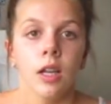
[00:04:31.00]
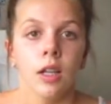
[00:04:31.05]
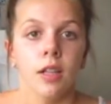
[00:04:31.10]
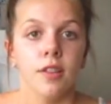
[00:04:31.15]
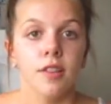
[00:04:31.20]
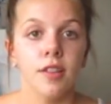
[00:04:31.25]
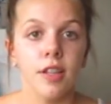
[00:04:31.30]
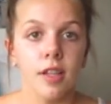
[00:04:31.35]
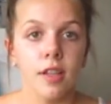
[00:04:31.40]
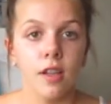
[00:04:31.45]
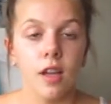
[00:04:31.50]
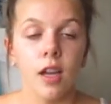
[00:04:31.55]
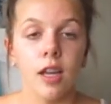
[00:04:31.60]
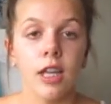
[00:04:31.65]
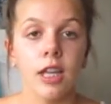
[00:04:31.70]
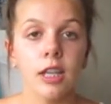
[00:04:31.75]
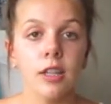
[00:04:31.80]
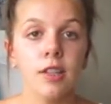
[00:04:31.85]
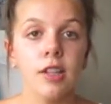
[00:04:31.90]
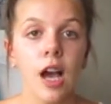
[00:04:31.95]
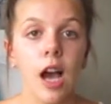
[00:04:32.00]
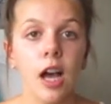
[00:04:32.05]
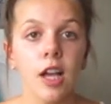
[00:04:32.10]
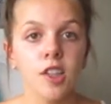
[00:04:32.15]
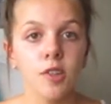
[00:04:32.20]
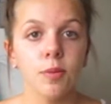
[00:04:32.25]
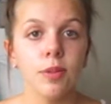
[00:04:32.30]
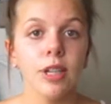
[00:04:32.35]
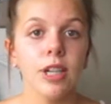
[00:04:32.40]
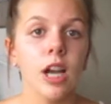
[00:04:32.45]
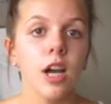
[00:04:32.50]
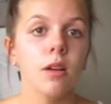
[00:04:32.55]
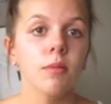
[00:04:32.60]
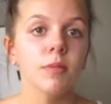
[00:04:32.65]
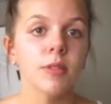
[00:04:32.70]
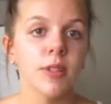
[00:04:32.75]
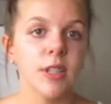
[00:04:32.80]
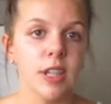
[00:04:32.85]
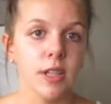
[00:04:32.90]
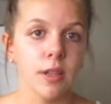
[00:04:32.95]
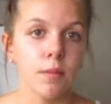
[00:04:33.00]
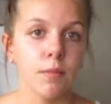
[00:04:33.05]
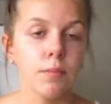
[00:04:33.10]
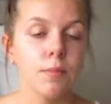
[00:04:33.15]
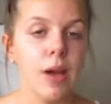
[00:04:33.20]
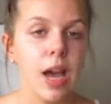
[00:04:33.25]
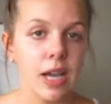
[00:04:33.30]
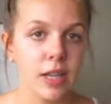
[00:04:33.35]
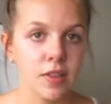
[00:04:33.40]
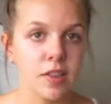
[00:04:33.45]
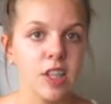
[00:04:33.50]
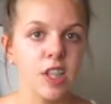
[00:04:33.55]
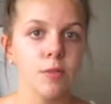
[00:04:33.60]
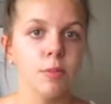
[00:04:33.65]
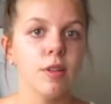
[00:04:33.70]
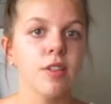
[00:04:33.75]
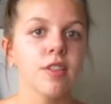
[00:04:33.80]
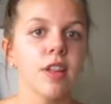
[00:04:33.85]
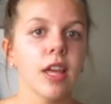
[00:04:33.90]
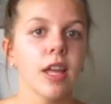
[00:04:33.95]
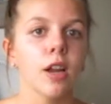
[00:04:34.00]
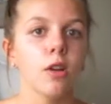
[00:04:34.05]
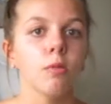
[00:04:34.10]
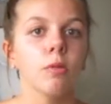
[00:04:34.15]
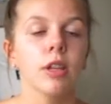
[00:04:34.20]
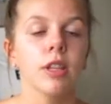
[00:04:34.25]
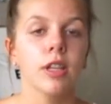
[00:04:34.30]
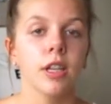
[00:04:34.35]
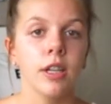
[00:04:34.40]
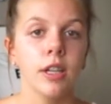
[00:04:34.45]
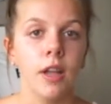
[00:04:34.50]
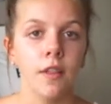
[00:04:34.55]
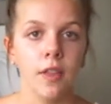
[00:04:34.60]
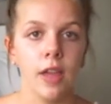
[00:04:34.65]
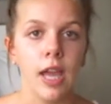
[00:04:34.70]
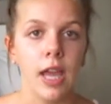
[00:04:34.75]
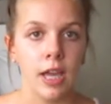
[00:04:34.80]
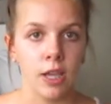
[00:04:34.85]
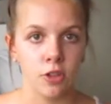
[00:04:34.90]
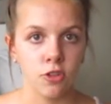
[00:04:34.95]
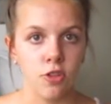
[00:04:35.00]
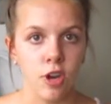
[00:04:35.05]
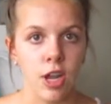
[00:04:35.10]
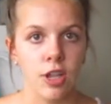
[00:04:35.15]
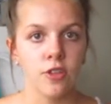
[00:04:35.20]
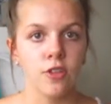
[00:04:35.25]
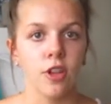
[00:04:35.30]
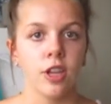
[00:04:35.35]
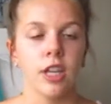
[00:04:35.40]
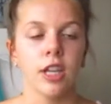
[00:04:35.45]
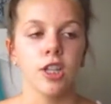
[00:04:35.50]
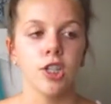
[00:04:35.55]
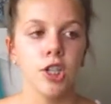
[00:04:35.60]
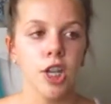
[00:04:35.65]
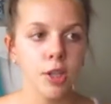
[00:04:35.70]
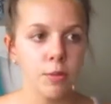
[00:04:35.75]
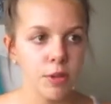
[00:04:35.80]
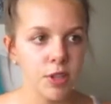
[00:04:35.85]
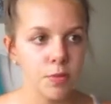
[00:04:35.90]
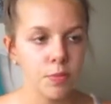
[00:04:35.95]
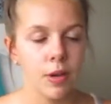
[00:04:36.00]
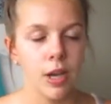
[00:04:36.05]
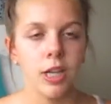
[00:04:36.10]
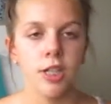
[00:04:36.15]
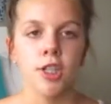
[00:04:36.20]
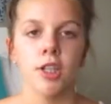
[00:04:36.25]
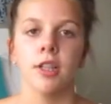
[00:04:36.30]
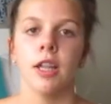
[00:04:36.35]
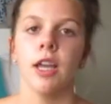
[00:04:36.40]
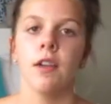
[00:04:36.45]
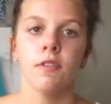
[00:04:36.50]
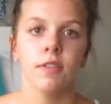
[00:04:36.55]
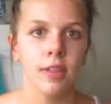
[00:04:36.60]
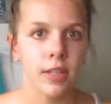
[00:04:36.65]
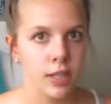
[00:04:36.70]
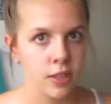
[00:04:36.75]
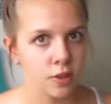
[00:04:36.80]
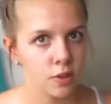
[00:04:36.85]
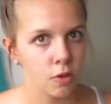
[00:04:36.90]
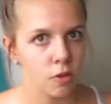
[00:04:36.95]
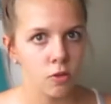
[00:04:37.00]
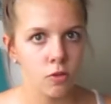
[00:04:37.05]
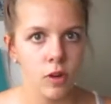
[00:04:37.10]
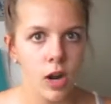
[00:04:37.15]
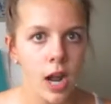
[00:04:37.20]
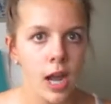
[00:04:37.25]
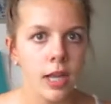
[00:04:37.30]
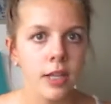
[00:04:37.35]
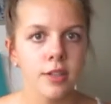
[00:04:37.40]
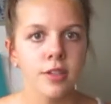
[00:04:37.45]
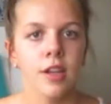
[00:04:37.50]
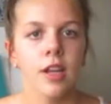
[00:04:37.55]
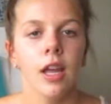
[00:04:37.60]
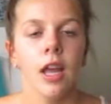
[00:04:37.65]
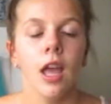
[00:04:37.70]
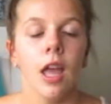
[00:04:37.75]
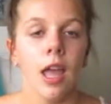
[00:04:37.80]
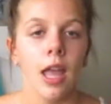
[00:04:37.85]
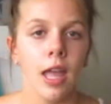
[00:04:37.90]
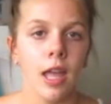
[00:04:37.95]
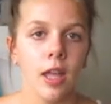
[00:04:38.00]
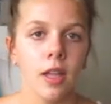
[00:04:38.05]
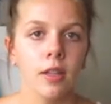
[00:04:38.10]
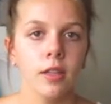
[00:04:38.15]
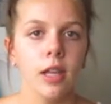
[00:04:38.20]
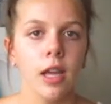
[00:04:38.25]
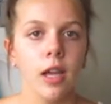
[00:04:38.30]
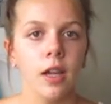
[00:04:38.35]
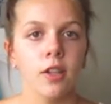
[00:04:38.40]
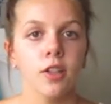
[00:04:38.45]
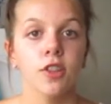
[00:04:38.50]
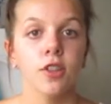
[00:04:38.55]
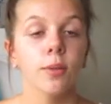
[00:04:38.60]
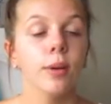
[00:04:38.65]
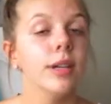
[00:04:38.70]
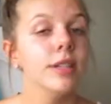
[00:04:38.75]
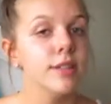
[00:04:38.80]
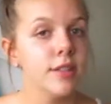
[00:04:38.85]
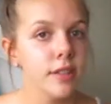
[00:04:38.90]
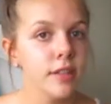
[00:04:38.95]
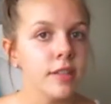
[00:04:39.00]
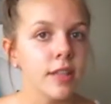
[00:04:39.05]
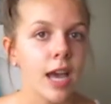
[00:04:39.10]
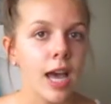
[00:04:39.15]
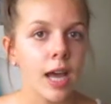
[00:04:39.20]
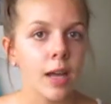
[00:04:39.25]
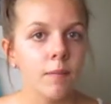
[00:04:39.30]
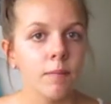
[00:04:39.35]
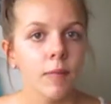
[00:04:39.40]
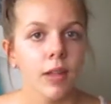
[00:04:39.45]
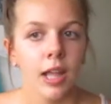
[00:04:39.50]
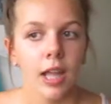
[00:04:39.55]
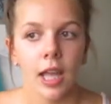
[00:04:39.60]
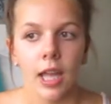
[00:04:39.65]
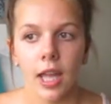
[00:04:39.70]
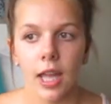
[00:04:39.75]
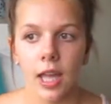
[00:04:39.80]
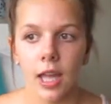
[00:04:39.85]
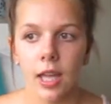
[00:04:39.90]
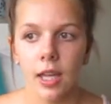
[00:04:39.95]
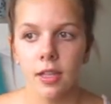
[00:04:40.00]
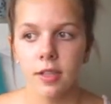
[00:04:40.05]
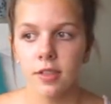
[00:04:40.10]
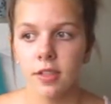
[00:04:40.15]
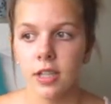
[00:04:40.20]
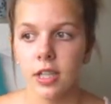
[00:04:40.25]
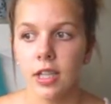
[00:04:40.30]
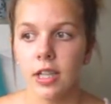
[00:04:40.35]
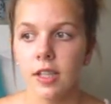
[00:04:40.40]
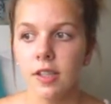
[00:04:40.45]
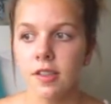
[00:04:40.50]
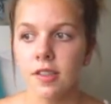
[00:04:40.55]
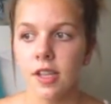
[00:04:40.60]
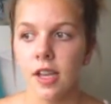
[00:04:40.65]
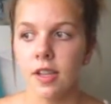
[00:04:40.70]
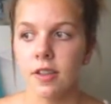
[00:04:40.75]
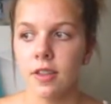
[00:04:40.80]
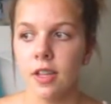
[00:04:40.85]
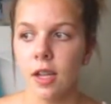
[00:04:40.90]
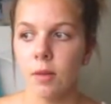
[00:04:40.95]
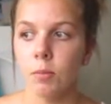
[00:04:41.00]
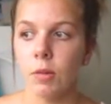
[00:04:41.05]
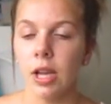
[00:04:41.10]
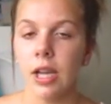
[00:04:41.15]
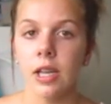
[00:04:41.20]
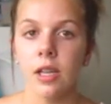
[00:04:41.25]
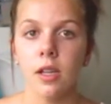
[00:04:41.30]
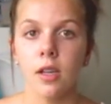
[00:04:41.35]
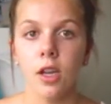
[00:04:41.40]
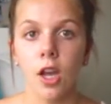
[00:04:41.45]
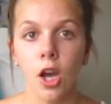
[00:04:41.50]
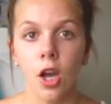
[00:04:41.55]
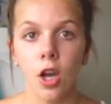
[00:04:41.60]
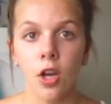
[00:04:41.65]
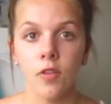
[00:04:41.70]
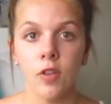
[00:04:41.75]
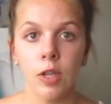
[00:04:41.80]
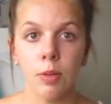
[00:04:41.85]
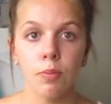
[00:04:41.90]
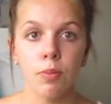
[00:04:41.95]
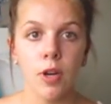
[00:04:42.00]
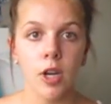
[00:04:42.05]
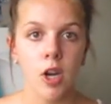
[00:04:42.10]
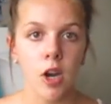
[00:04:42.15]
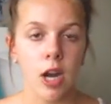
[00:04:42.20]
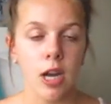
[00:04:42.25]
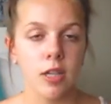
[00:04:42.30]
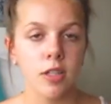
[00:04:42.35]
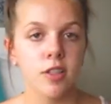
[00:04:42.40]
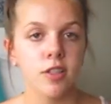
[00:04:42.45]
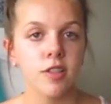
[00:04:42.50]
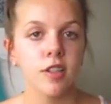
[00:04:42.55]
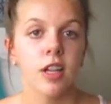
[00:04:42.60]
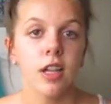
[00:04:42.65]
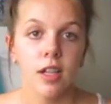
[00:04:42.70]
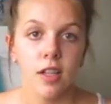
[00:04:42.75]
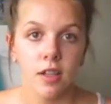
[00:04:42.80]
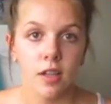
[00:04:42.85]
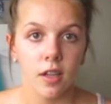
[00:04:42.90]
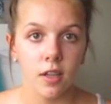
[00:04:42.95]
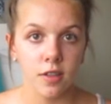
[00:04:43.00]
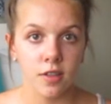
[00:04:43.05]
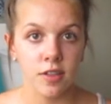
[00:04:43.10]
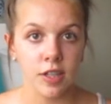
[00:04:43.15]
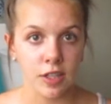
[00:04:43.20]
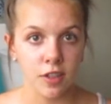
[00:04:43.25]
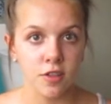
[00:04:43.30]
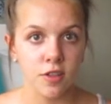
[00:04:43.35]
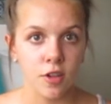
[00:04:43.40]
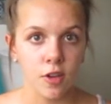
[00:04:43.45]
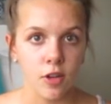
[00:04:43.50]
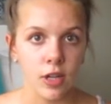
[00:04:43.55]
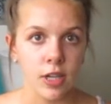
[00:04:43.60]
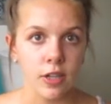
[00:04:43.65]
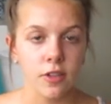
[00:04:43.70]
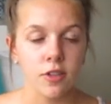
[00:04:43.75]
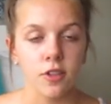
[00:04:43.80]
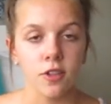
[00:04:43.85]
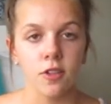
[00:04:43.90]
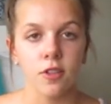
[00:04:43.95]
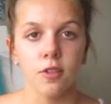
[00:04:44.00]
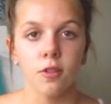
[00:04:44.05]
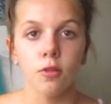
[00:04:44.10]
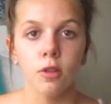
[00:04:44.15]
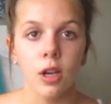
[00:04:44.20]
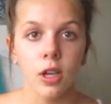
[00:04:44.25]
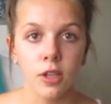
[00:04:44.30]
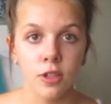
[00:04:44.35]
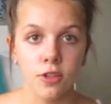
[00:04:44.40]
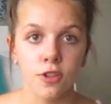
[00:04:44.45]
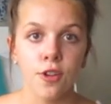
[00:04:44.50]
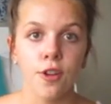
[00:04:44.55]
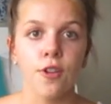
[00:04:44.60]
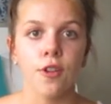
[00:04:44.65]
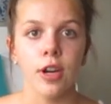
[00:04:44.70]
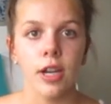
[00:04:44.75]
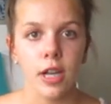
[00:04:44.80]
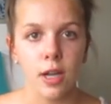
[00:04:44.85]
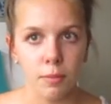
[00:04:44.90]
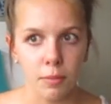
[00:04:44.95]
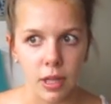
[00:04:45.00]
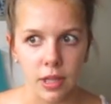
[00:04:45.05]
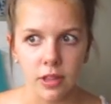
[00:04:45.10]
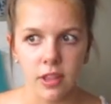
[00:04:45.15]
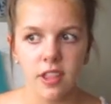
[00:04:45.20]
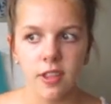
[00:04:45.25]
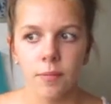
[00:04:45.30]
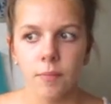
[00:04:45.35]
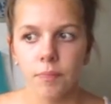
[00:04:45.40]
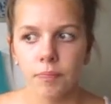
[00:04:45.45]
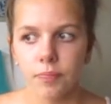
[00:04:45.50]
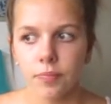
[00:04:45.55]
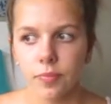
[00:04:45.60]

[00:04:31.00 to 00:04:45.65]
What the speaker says: He asked me to come back 6 months later with another x-ray so he can check my spine, check that everything's alright, and yeah, so I did that, and he said that my curve had progressed 6 degrees, so a degree a month.